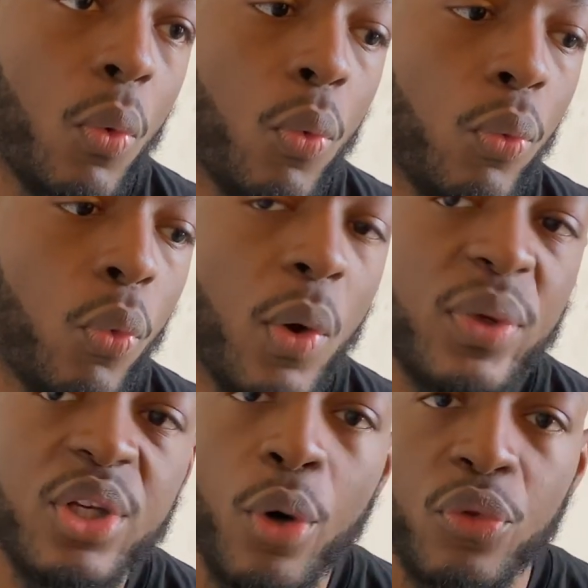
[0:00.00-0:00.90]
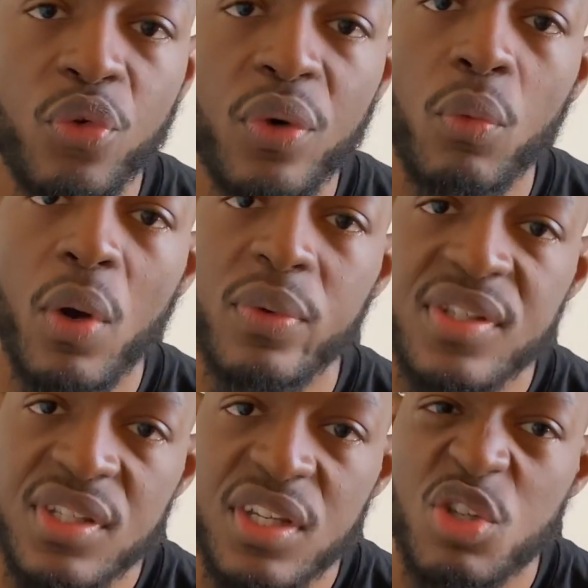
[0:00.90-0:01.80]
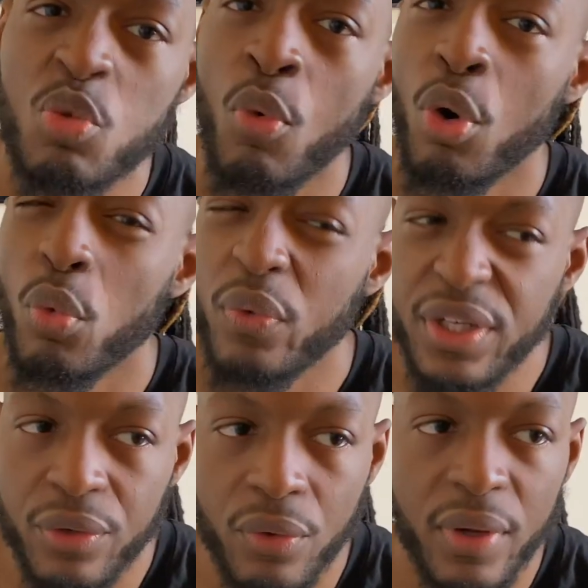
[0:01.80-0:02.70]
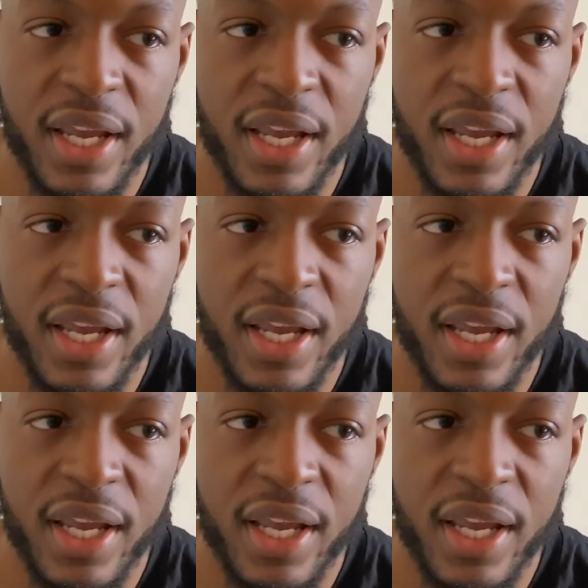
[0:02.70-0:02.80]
what we go through and what we see is more real.